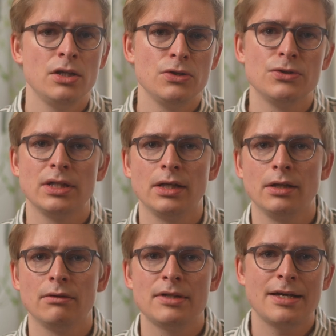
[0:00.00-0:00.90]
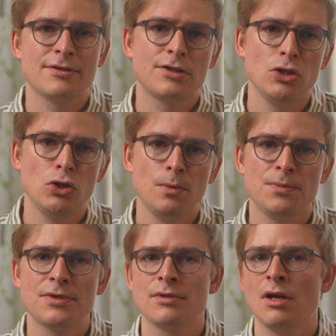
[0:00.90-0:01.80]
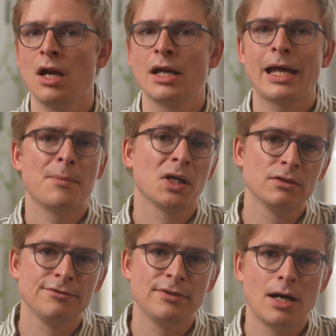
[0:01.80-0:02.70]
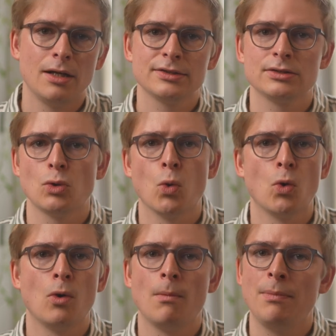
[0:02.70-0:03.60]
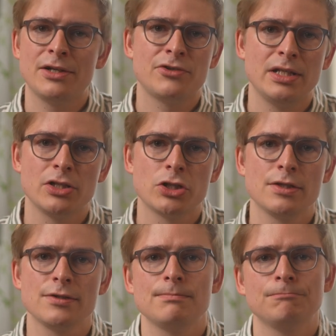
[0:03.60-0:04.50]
using test tubes, chemical flasks, or petri dishes.